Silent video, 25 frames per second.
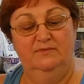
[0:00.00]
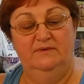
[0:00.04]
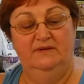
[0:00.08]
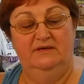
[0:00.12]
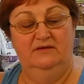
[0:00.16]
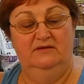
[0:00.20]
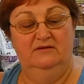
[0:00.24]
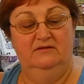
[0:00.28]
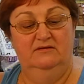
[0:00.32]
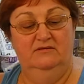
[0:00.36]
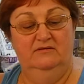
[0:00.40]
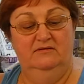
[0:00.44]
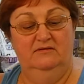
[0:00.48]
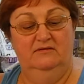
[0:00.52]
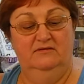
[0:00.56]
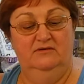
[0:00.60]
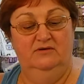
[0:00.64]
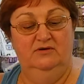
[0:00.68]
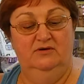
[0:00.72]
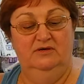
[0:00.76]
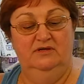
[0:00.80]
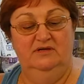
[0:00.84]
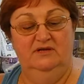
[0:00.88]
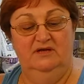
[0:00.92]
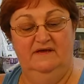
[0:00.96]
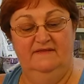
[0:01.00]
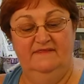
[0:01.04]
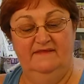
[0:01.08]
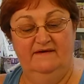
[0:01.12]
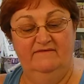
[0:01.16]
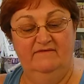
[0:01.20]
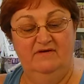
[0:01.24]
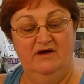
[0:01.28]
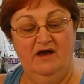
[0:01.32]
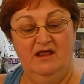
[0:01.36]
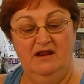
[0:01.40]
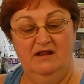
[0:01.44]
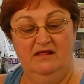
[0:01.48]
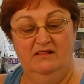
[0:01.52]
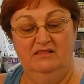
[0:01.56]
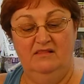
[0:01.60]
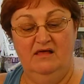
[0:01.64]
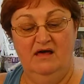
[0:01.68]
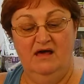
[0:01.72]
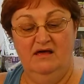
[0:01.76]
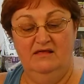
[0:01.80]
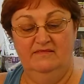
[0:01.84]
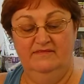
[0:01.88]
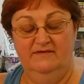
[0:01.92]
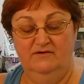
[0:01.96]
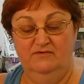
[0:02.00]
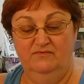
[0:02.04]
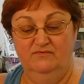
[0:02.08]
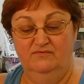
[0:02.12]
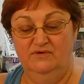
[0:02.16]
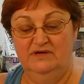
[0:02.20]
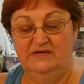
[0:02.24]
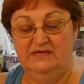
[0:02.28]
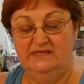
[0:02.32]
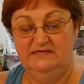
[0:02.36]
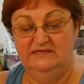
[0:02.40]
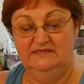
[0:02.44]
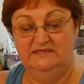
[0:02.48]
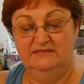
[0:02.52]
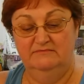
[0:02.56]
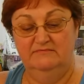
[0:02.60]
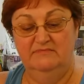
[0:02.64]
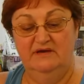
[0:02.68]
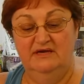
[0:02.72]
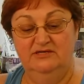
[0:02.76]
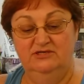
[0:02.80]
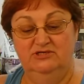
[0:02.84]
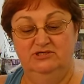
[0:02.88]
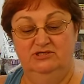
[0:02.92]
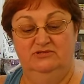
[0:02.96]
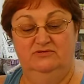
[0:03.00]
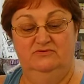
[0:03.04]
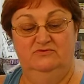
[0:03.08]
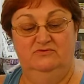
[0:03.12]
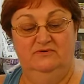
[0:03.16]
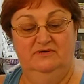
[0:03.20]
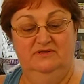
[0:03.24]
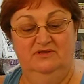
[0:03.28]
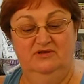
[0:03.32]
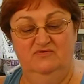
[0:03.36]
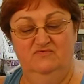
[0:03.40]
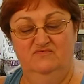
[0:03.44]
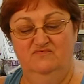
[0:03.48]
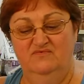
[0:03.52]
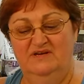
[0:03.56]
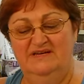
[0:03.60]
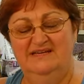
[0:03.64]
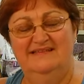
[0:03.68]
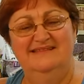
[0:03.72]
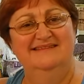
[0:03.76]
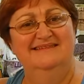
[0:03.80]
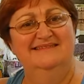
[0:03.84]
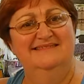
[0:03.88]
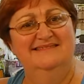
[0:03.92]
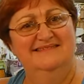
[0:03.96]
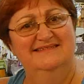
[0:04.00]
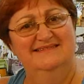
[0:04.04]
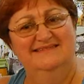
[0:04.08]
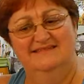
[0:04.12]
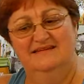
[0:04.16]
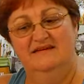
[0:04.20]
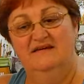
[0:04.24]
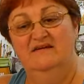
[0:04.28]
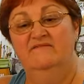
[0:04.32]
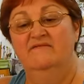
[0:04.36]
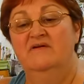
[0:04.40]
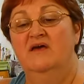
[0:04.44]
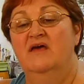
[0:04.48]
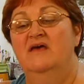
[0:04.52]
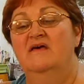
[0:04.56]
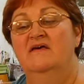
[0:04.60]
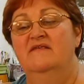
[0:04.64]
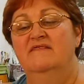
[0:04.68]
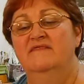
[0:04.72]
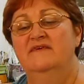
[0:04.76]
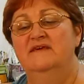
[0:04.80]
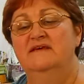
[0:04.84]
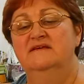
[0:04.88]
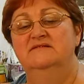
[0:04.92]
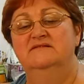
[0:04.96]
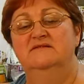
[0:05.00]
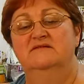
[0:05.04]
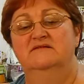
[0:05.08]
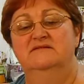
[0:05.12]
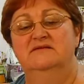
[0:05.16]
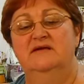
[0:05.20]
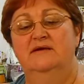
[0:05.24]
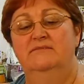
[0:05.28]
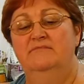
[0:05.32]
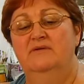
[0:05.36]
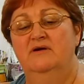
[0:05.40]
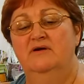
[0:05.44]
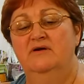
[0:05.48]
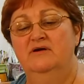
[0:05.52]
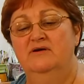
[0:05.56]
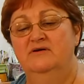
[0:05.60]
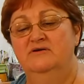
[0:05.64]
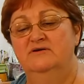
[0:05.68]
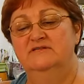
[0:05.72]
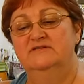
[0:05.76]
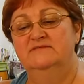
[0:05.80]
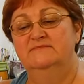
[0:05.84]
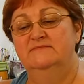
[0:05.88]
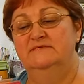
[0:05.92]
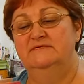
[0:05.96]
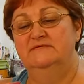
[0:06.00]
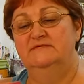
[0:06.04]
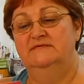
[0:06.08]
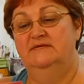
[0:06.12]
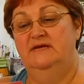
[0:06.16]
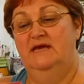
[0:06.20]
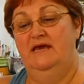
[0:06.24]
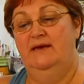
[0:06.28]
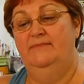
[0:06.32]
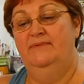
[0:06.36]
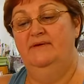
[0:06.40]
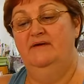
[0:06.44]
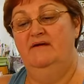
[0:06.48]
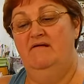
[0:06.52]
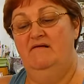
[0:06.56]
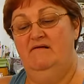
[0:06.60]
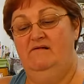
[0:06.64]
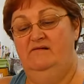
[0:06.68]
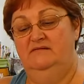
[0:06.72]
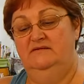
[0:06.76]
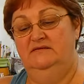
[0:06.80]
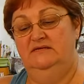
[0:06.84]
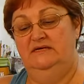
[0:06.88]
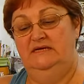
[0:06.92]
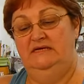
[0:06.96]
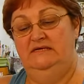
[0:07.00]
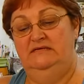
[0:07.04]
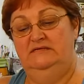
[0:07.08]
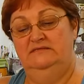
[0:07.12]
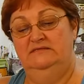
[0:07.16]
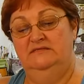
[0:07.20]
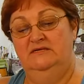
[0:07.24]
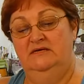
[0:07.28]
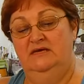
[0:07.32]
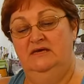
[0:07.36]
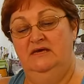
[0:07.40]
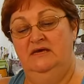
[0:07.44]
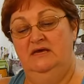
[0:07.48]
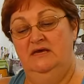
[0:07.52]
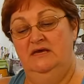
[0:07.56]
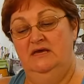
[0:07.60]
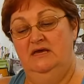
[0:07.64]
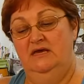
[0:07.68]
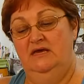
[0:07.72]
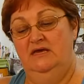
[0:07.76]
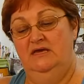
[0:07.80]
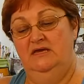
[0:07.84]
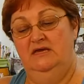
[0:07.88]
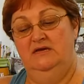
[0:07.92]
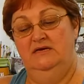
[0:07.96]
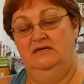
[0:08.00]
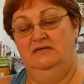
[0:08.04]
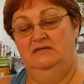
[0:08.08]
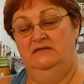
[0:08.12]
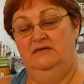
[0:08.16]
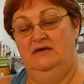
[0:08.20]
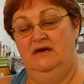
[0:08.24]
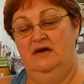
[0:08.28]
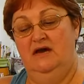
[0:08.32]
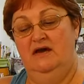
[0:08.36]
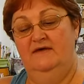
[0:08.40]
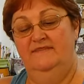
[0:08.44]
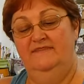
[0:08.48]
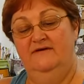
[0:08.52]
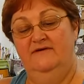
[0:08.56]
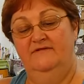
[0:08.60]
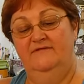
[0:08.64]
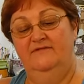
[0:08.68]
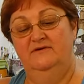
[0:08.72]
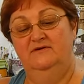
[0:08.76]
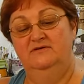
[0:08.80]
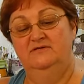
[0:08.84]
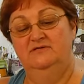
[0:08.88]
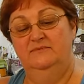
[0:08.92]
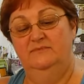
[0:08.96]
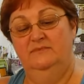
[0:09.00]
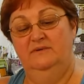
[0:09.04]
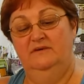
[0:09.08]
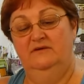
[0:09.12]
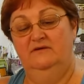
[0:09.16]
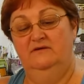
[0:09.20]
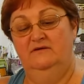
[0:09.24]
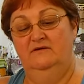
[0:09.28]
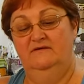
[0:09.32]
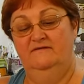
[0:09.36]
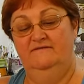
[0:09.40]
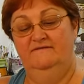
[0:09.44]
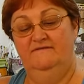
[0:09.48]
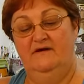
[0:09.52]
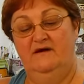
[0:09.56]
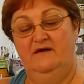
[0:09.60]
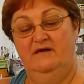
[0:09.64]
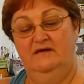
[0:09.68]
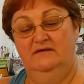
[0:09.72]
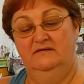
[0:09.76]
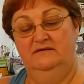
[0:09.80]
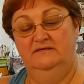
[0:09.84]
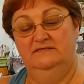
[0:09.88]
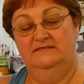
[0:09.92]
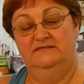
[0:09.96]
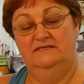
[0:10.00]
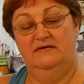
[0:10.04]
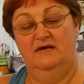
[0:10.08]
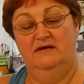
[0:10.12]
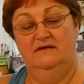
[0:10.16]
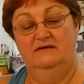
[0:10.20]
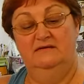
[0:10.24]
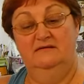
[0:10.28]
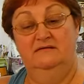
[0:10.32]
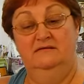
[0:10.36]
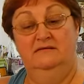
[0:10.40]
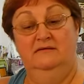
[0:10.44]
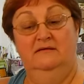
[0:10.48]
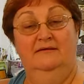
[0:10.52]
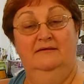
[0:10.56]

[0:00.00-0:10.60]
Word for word: would be good and they've got a lot they're really dimensional and they're really stiff these that say Merry Christmas and Happy Holidays and I thought those would be good if I decide